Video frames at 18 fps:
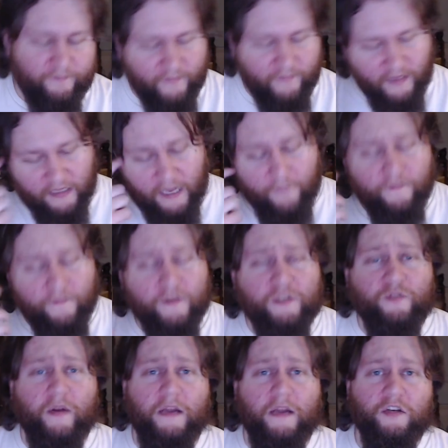Life
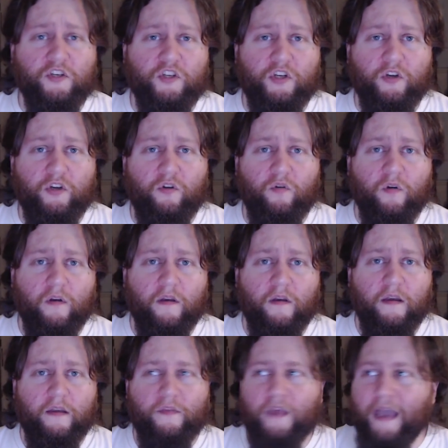is Strange 2,
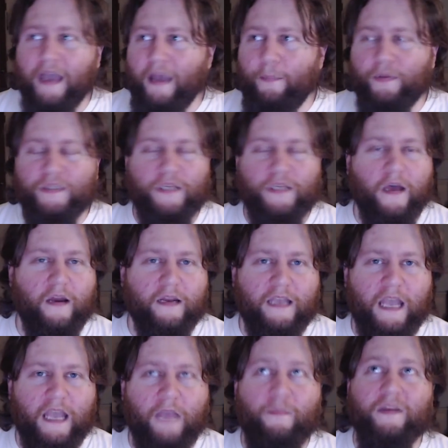the
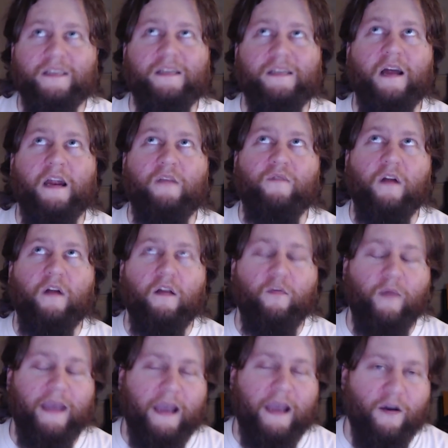episodic game, it's not even all
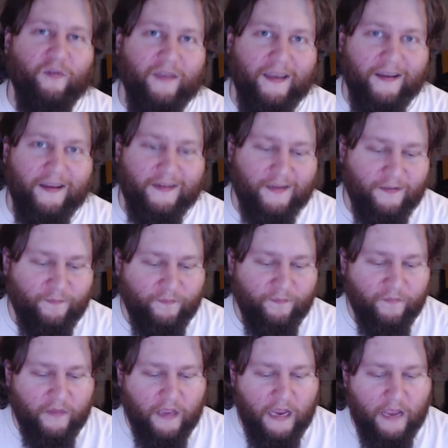the way out yet,
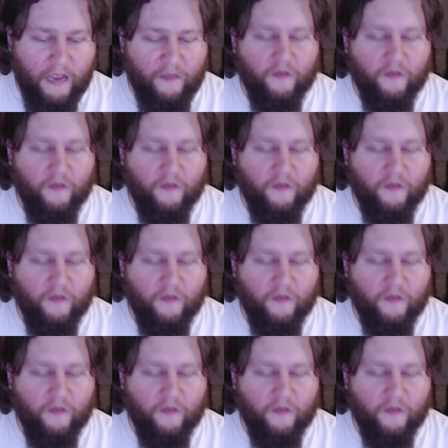and